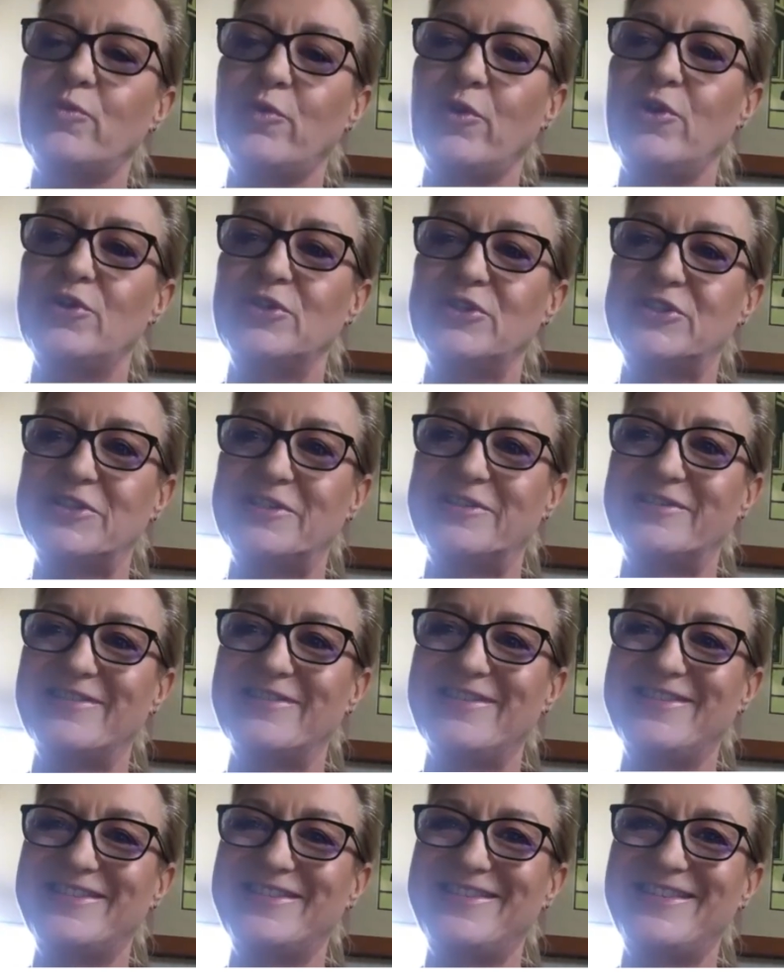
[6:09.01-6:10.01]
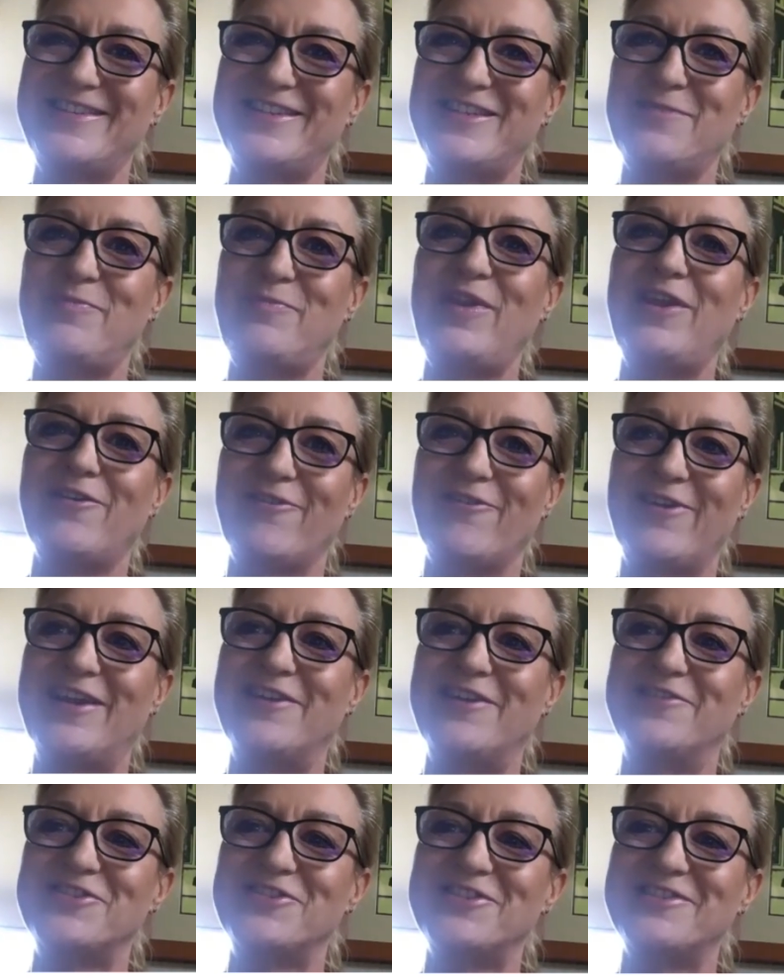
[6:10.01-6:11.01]
person to be
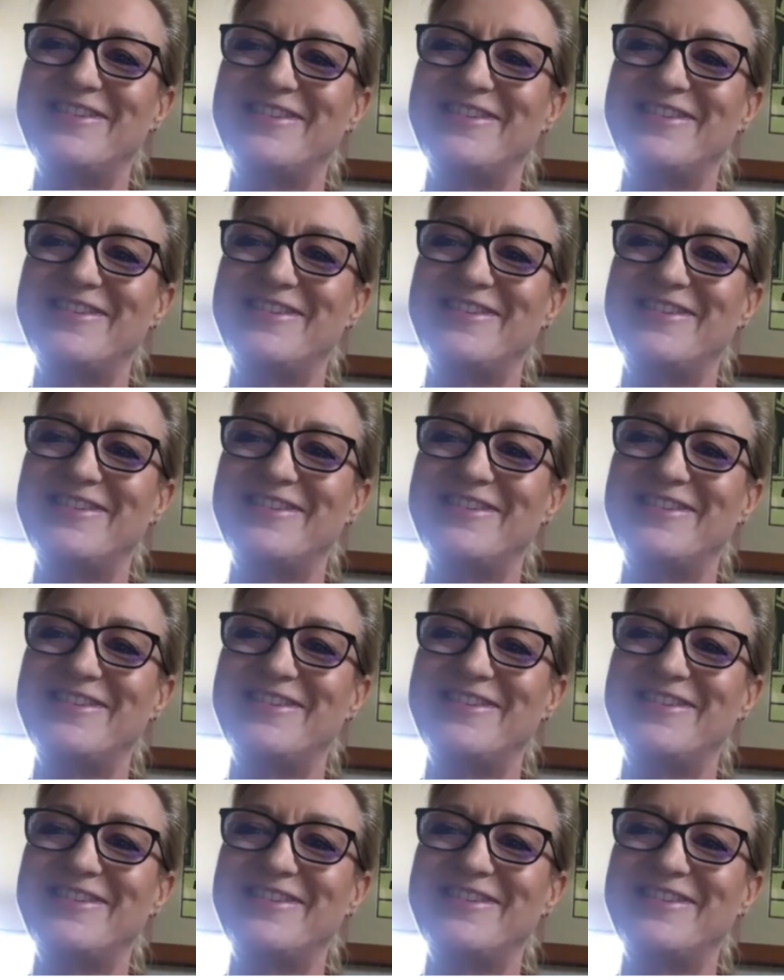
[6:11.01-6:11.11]
around.